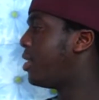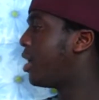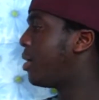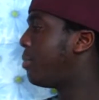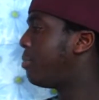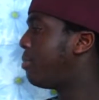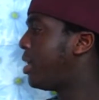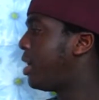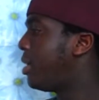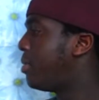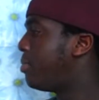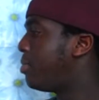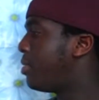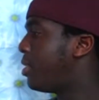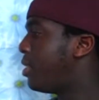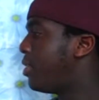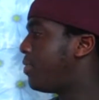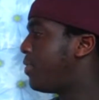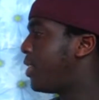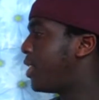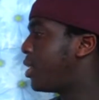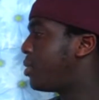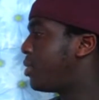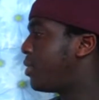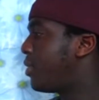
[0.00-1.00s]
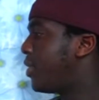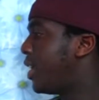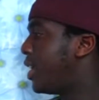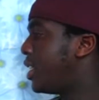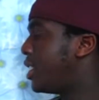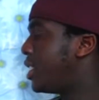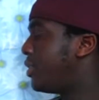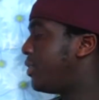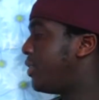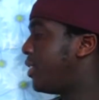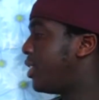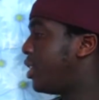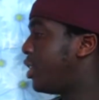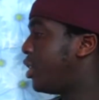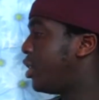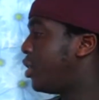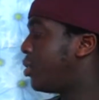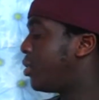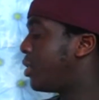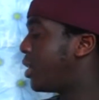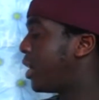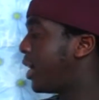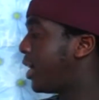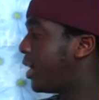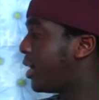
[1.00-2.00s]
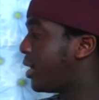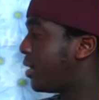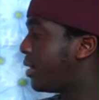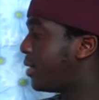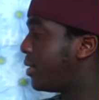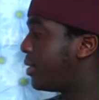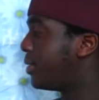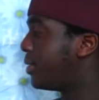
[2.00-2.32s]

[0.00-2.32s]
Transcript: young people are infected with HIV in the UK?